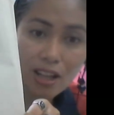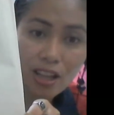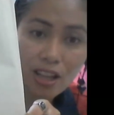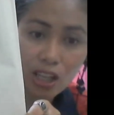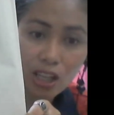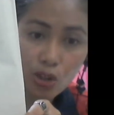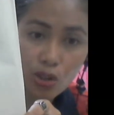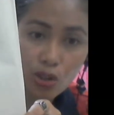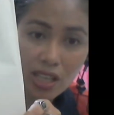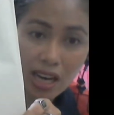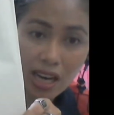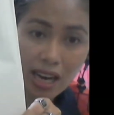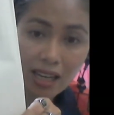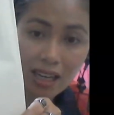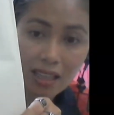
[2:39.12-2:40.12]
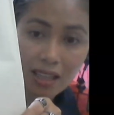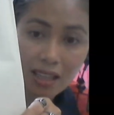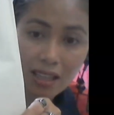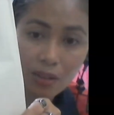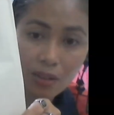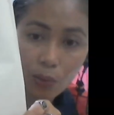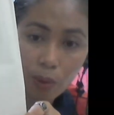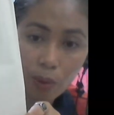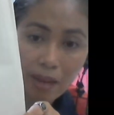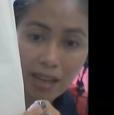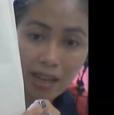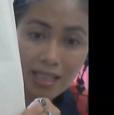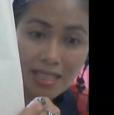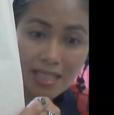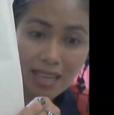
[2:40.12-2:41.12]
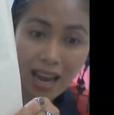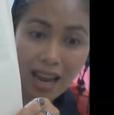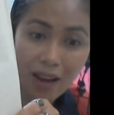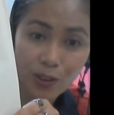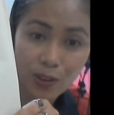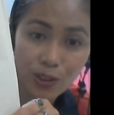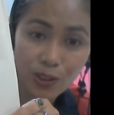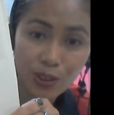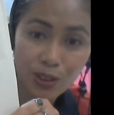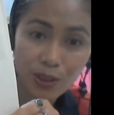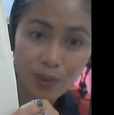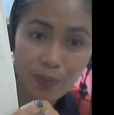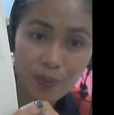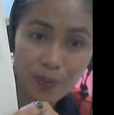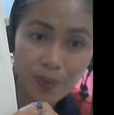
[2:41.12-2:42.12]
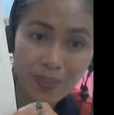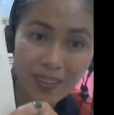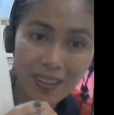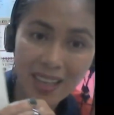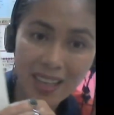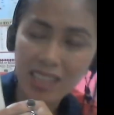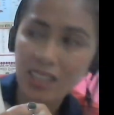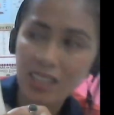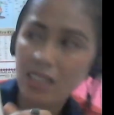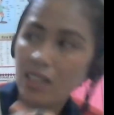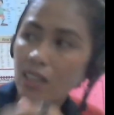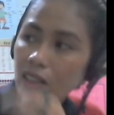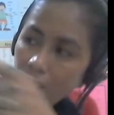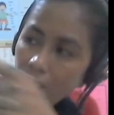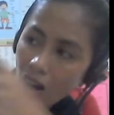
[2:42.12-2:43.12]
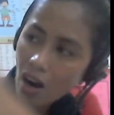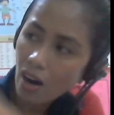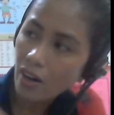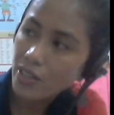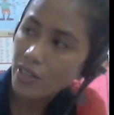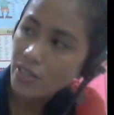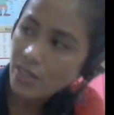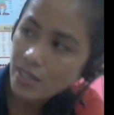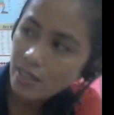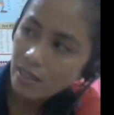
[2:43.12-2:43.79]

that you think will make sound, right? Cars.